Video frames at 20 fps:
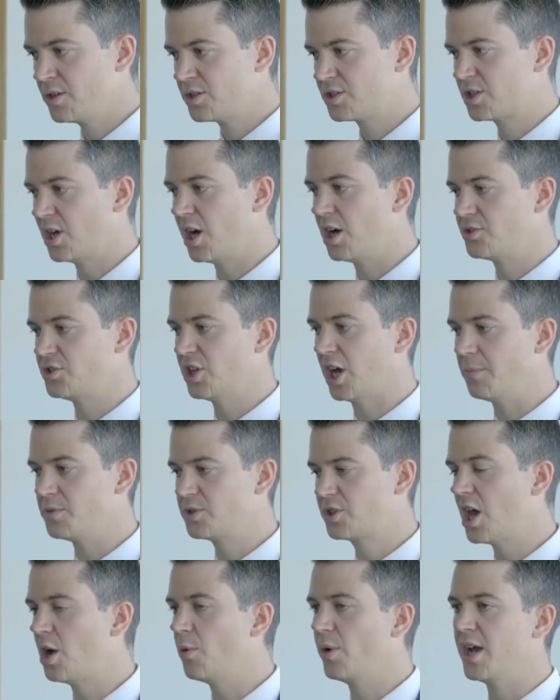
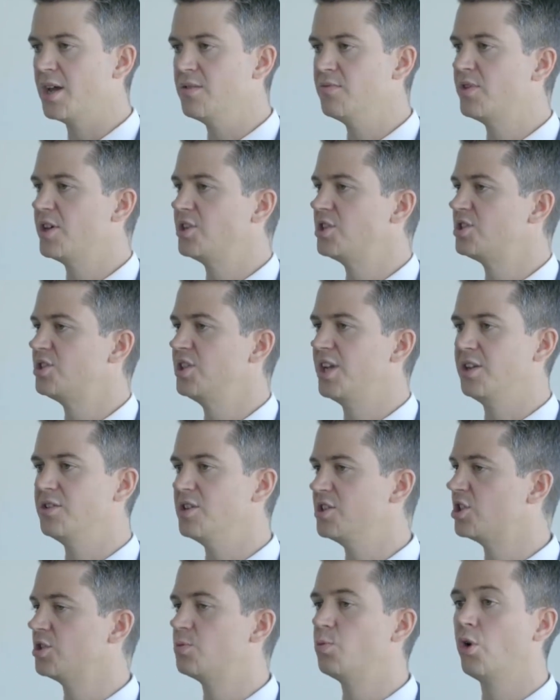startups go in, they just need,
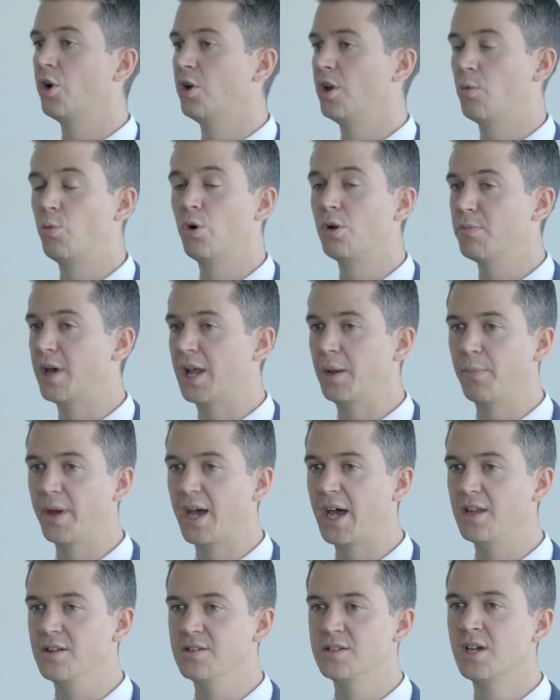it's just a one-man
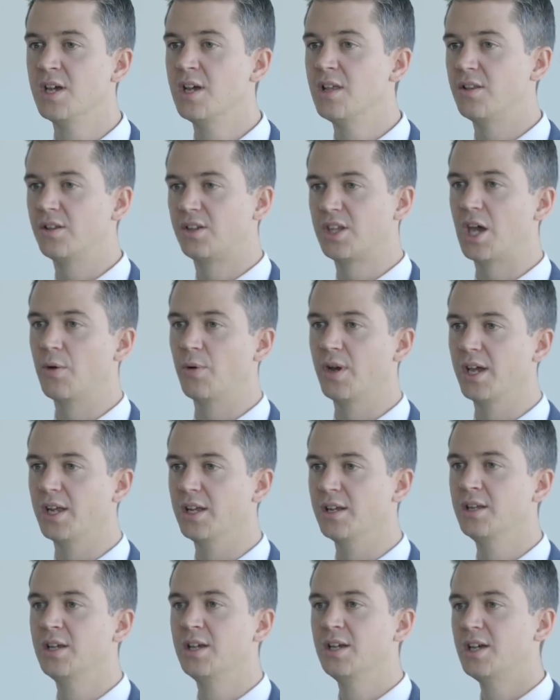band, they go
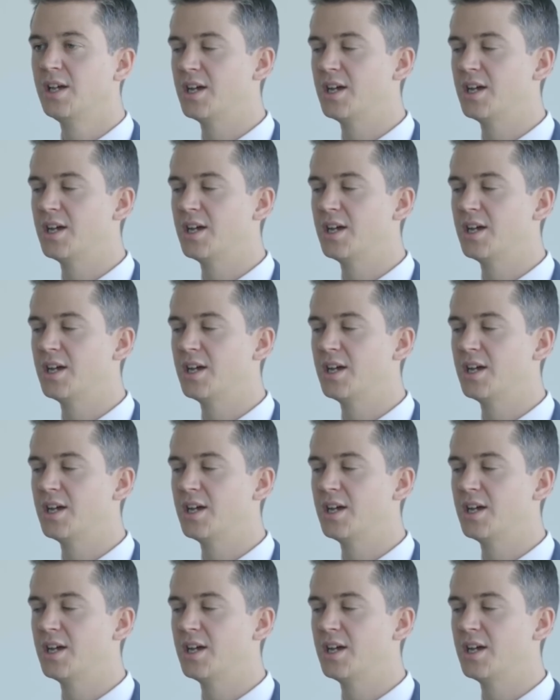in,